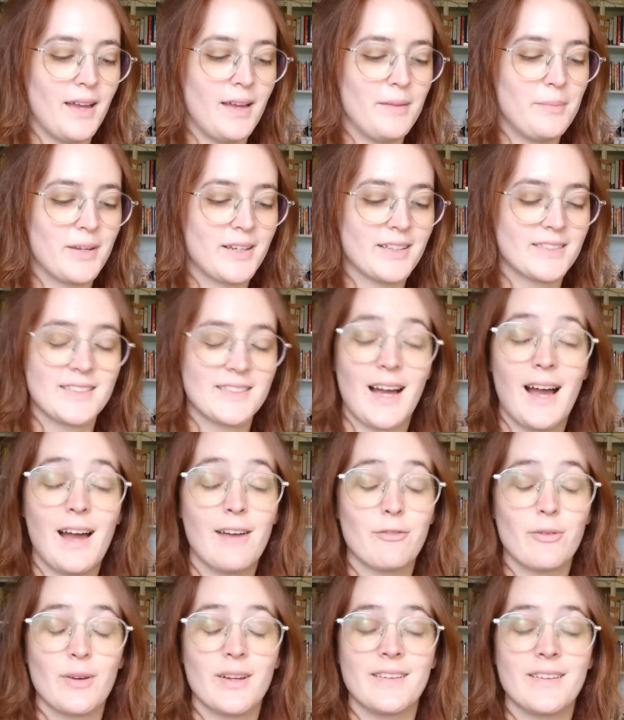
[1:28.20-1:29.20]
because
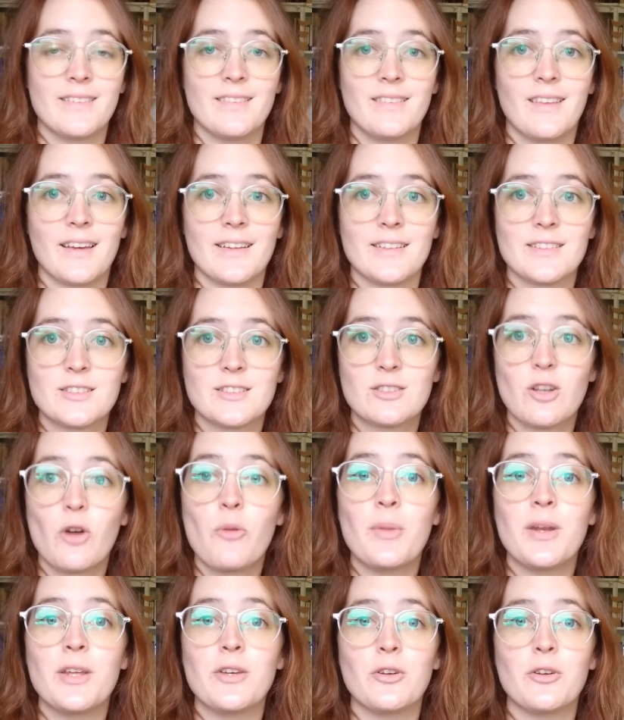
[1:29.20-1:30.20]
I've read like so
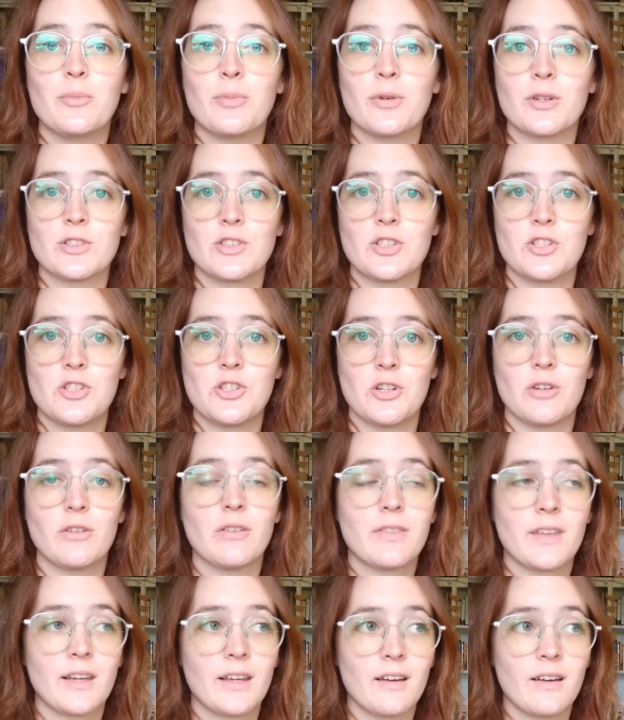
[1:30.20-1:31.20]
many good books this year.
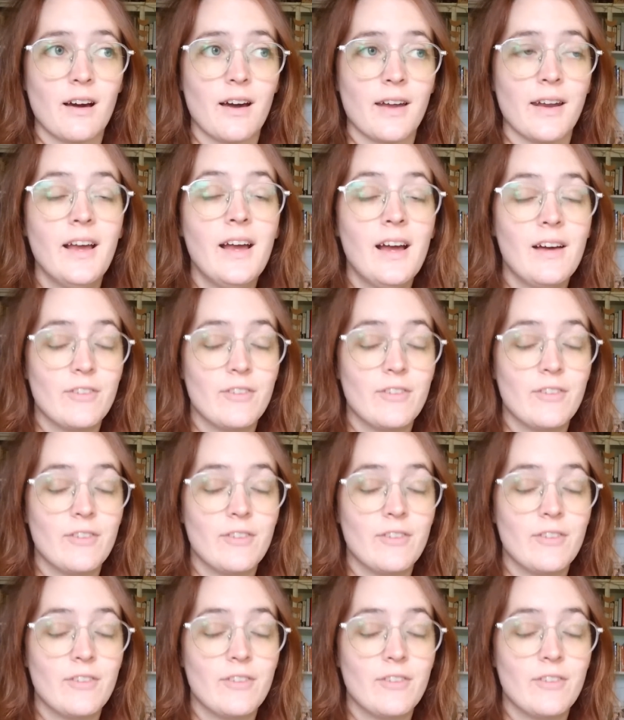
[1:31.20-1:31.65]
Thank God.